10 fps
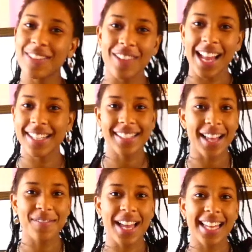value
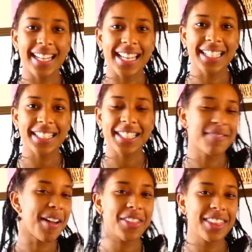them and like
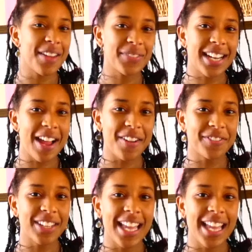smother them in love